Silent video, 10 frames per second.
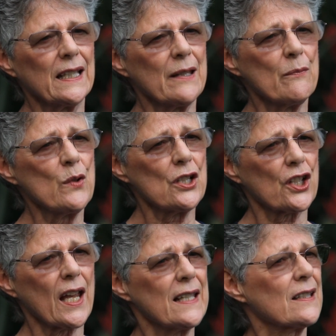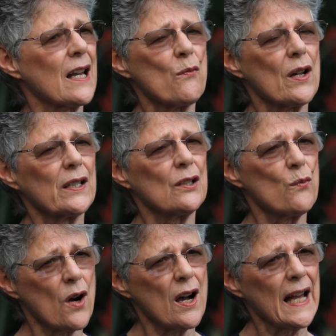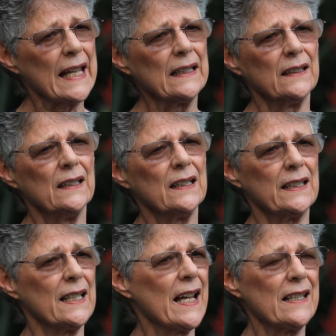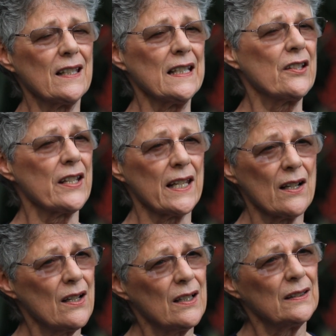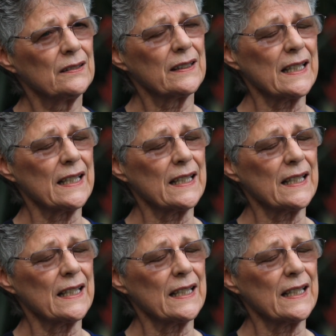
in which case I wonder why the ICTR,